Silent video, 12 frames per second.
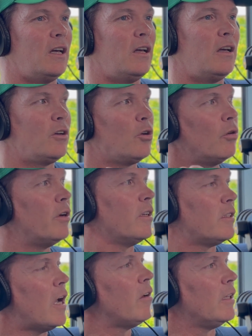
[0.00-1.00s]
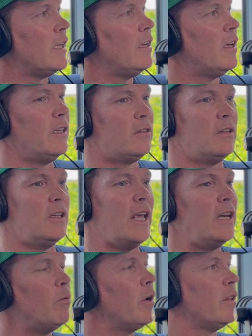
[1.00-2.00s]
couriers only.
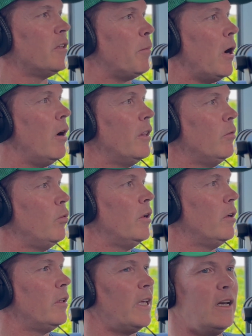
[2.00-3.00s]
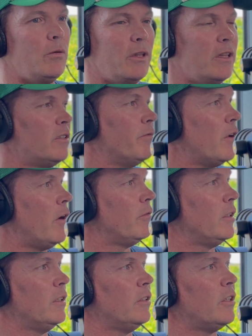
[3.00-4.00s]
Anyone that's behind the wheel, anyone that's involved in
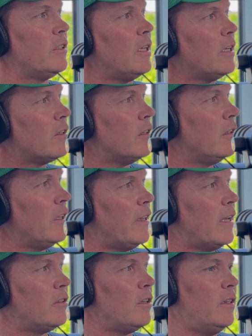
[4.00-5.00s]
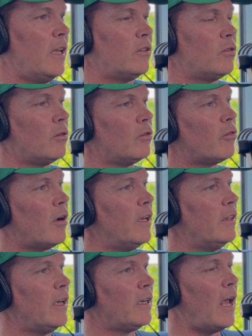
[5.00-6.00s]
the logistics and in
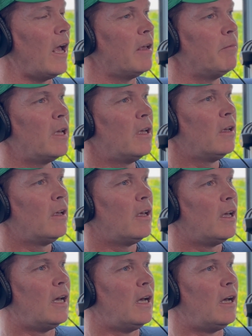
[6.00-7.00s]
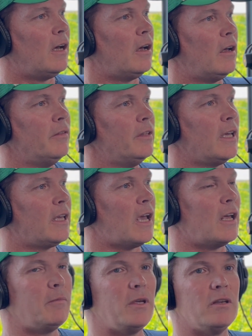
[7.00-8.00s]
that game. The
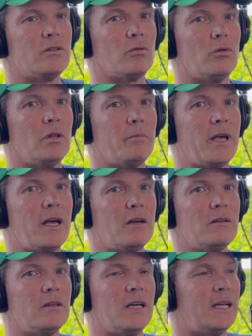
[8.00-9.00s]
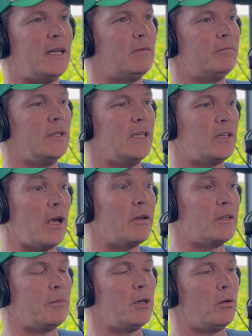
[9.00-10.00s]
academy is all about is going
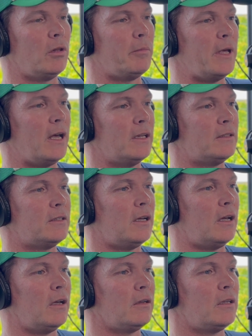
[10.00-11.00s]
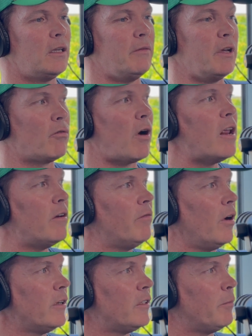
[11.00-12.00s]
to be all about giving great
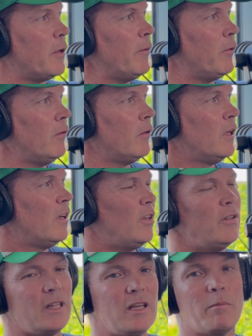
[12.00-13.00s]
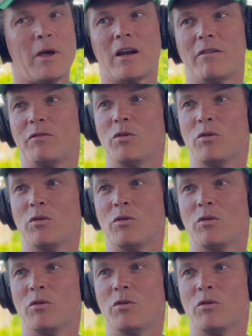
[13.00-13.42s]
advice to people. You think about it, if